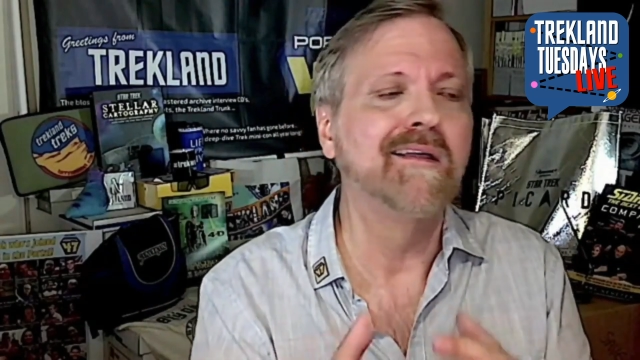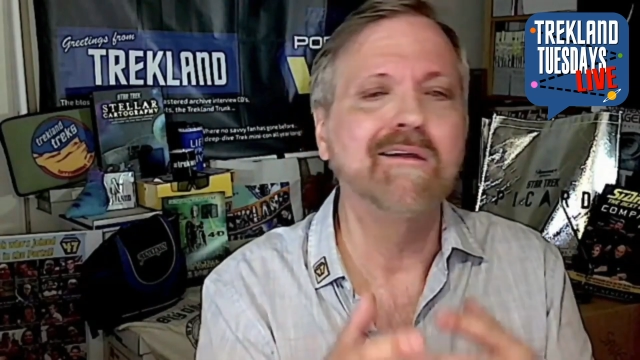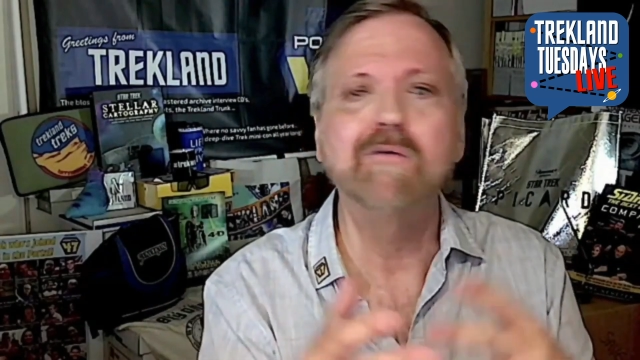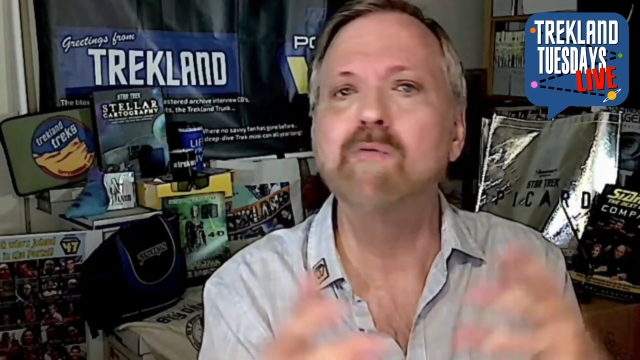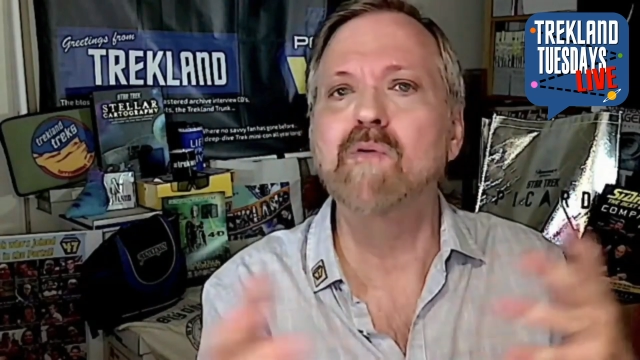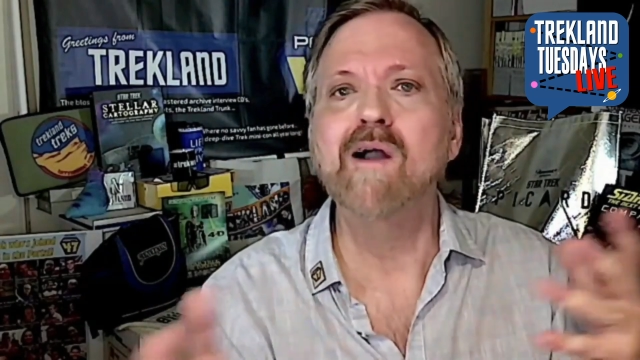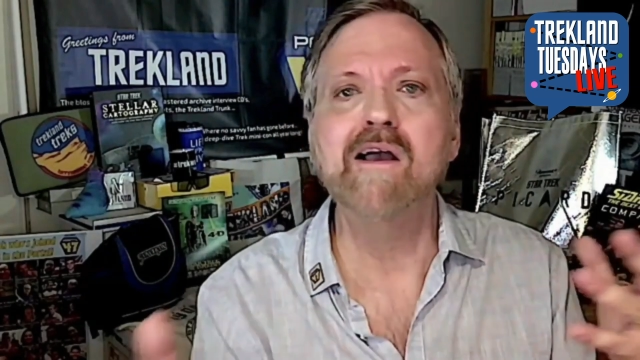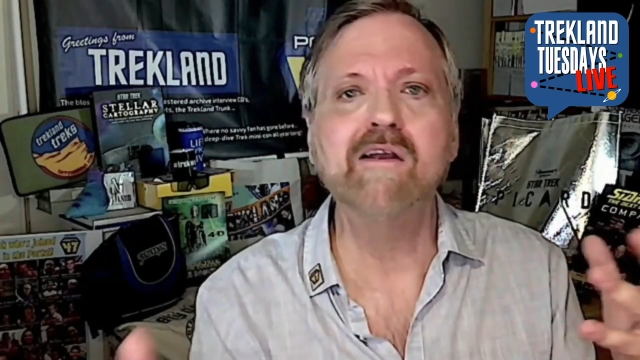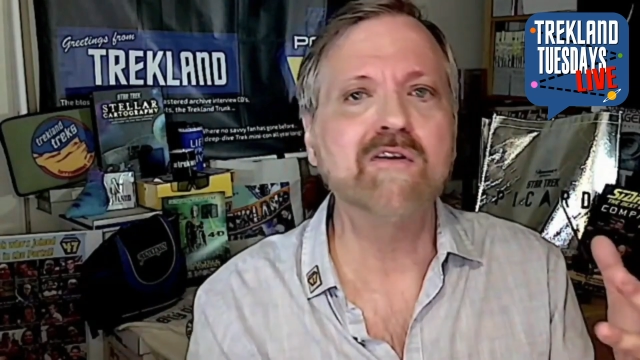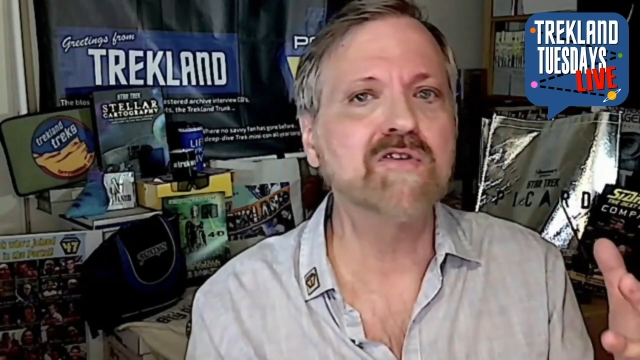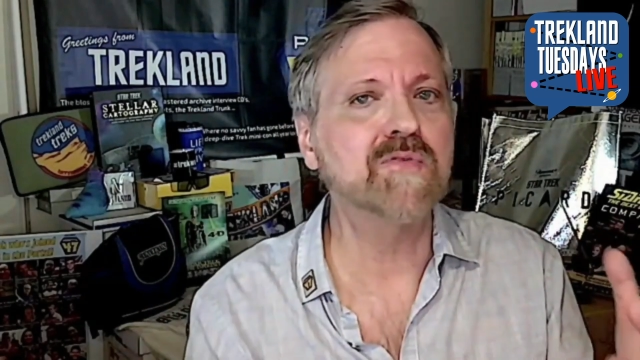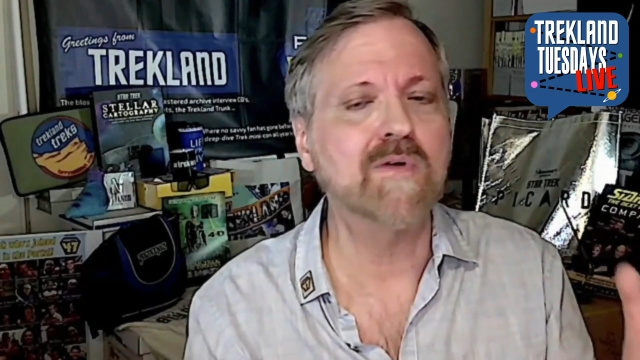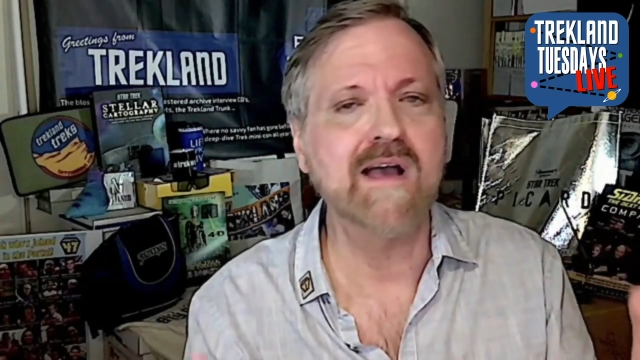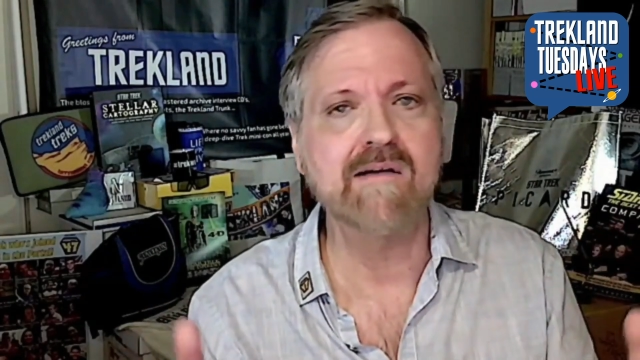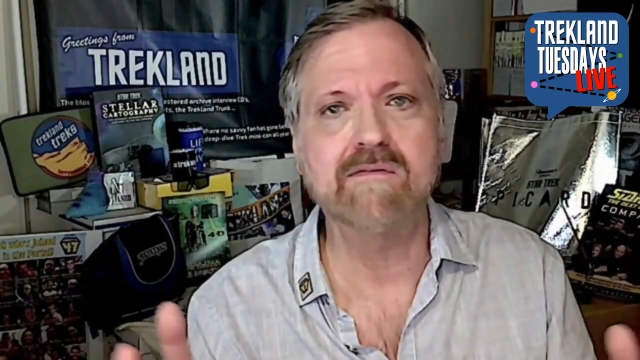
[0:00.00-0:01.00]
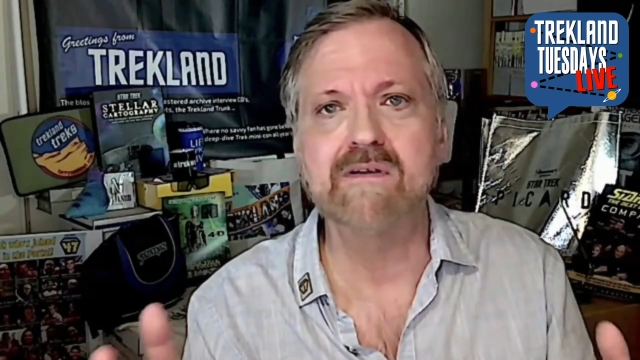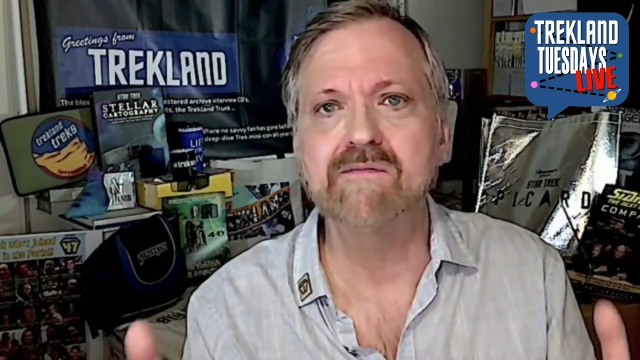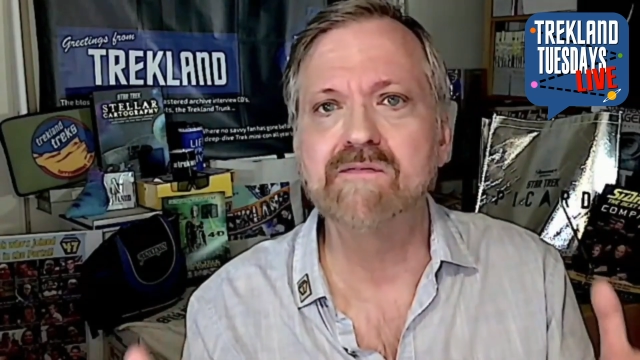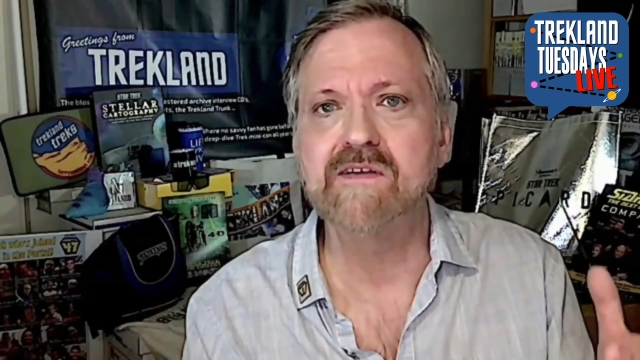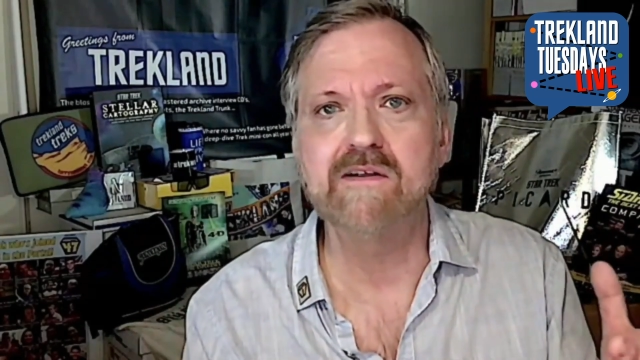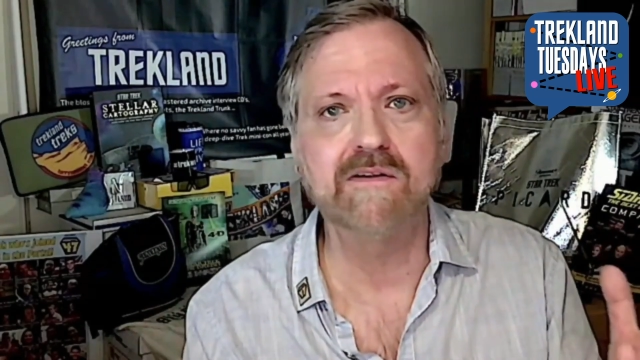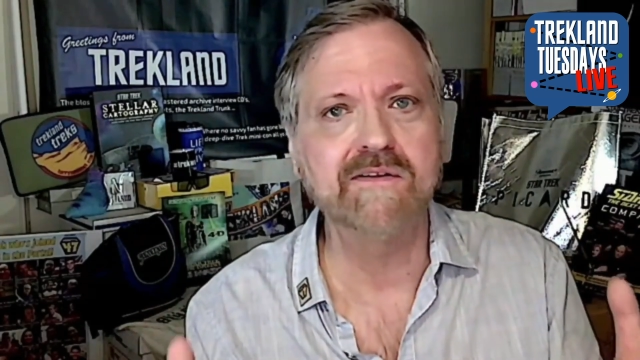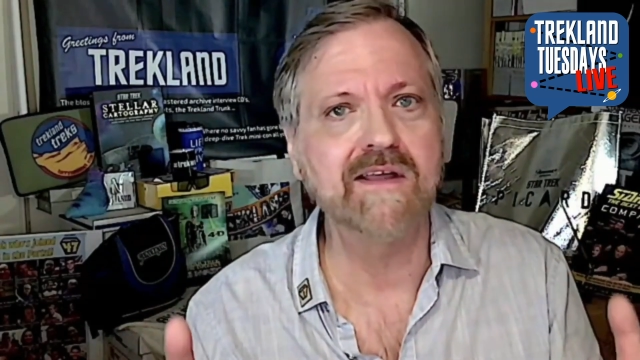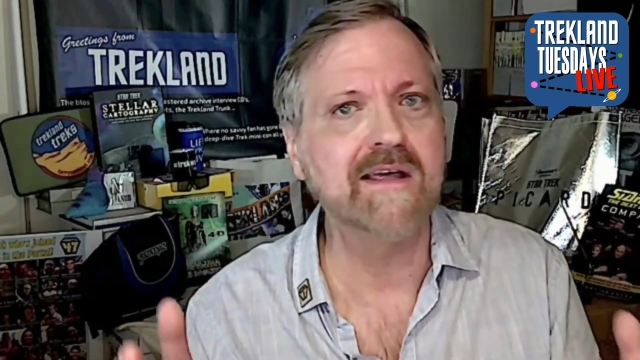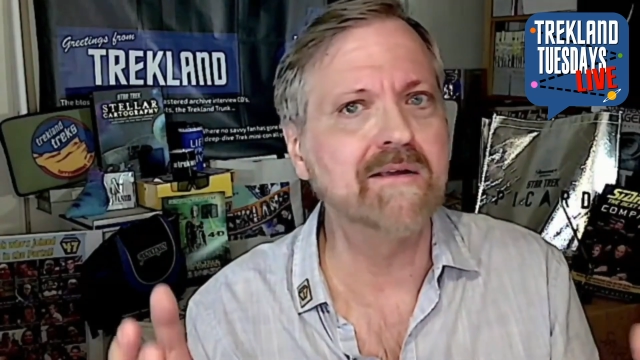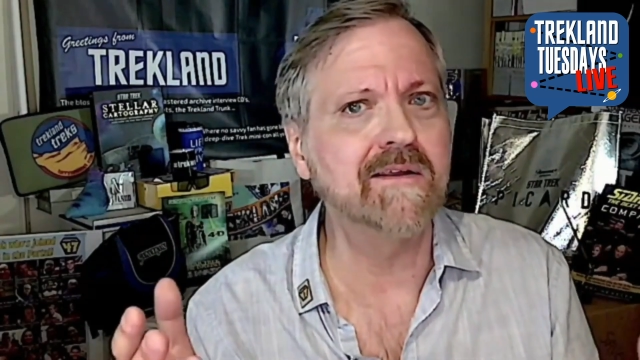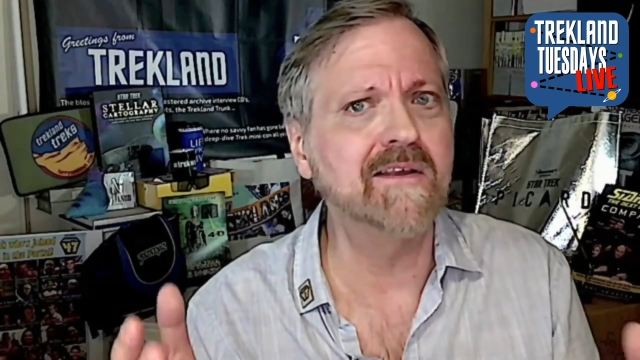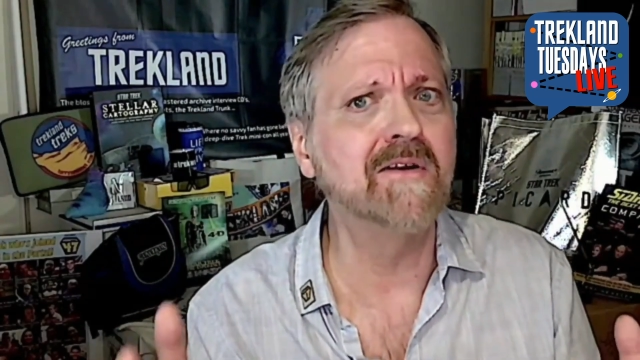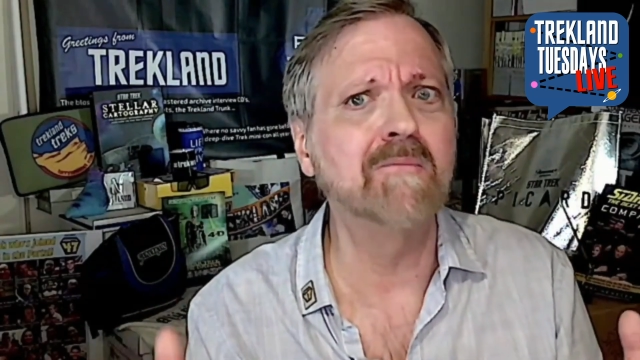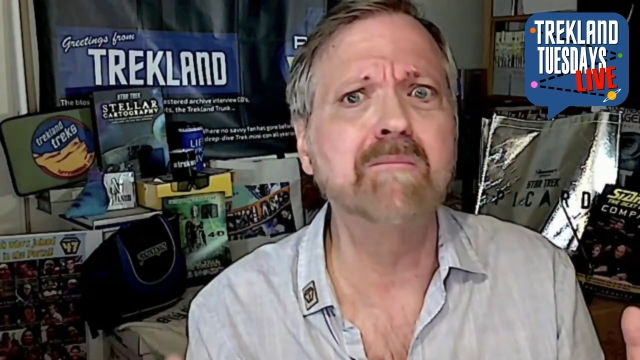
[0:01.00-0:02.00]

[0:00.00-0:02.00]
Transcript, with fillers: writers were having a field day, you know,